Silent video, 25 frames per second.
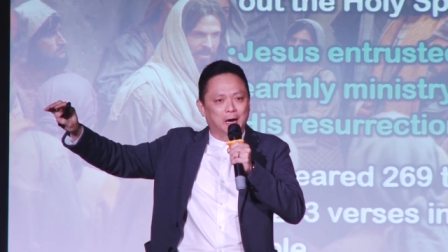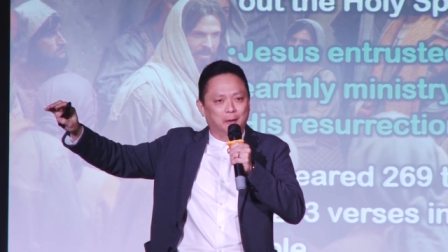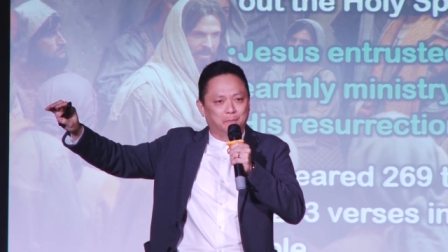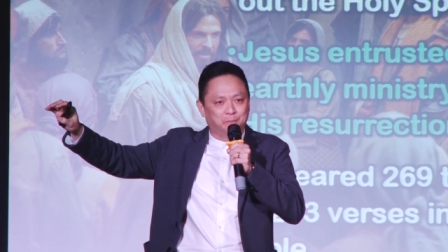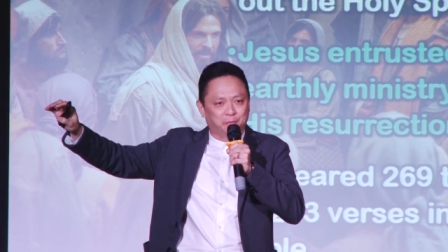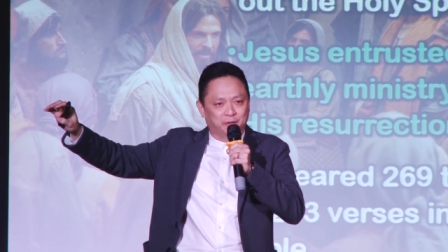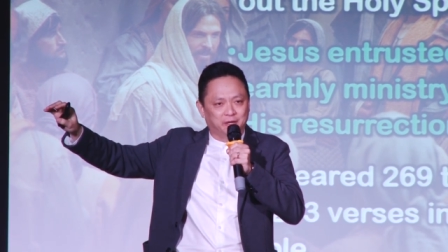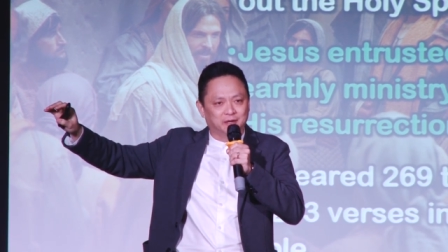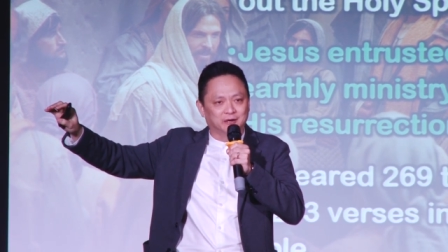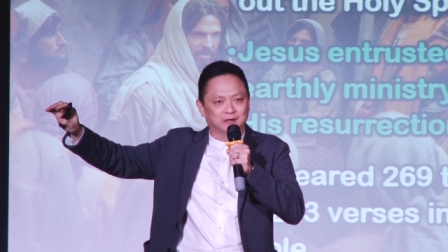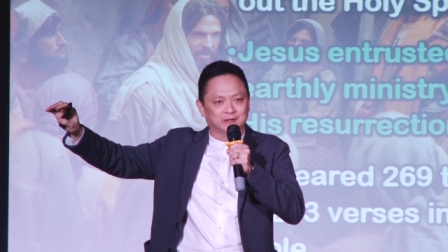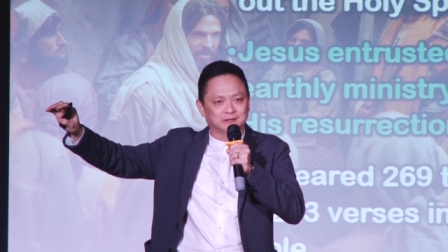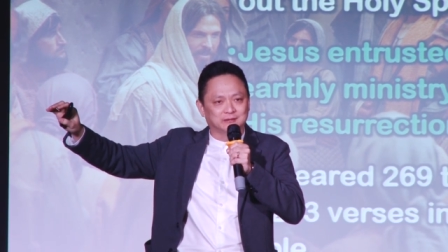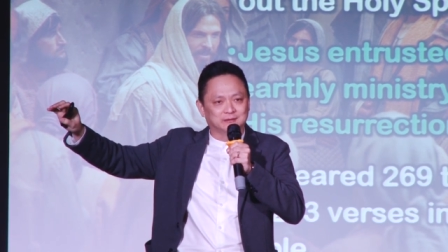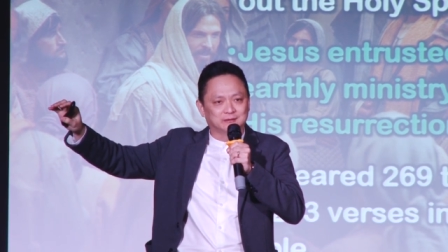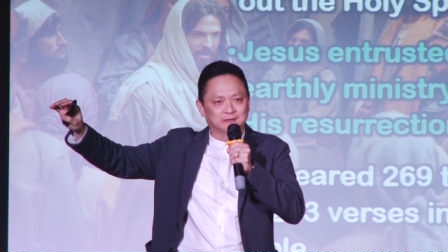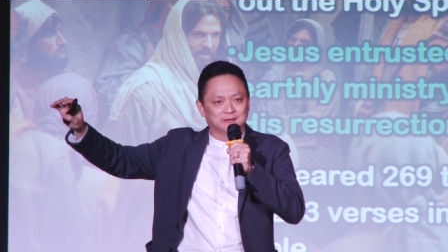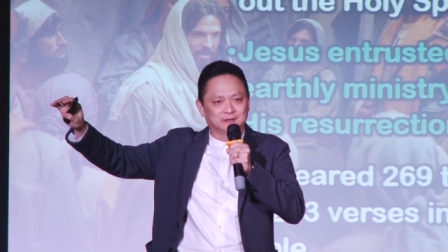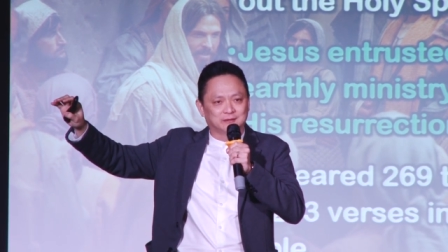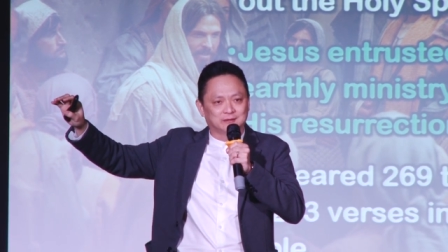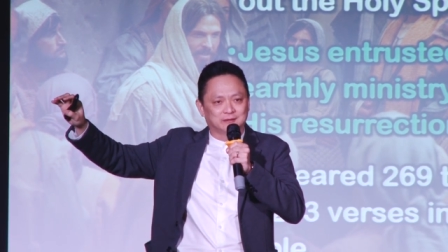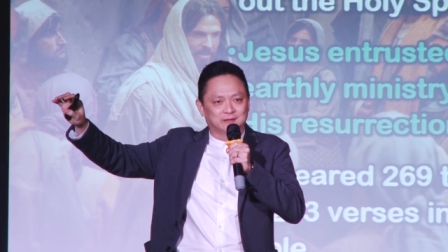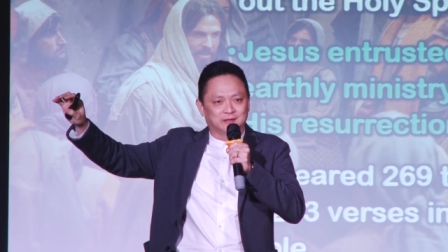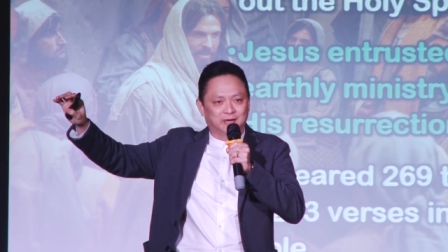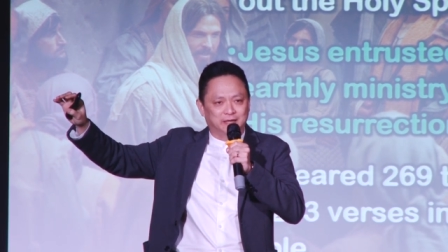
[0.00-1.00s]
appeared
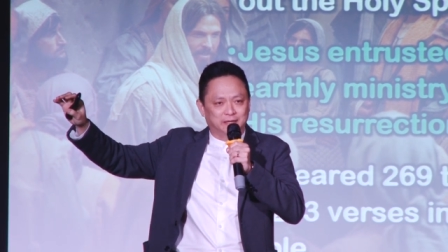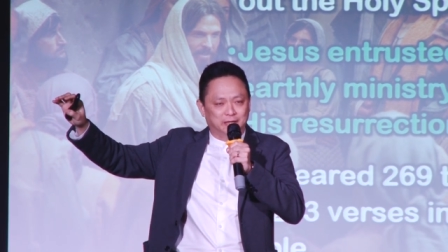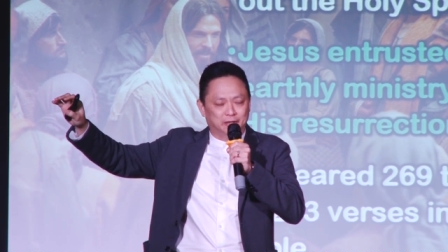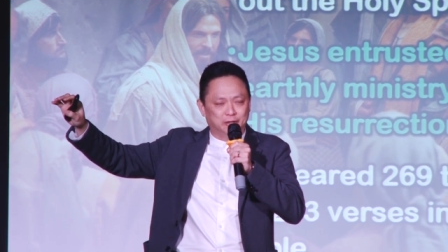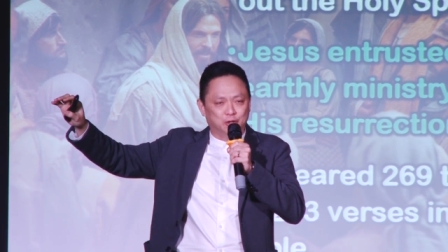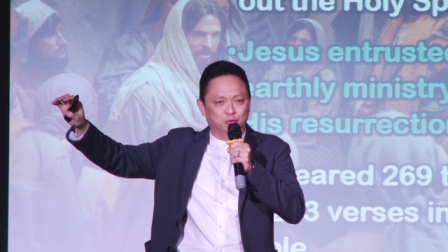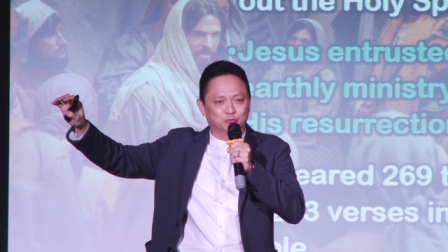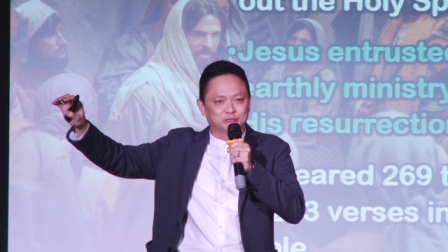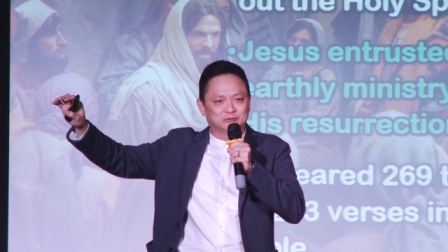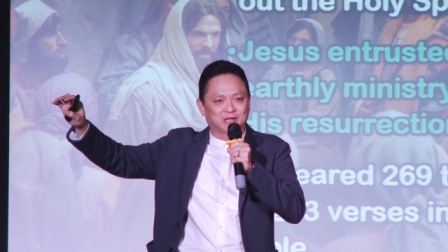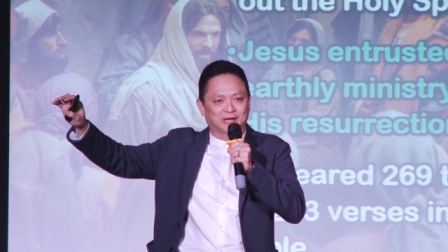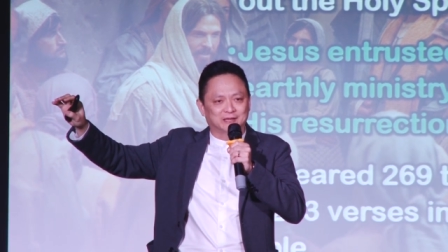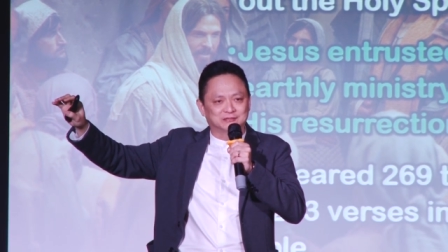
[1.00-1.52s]
in the New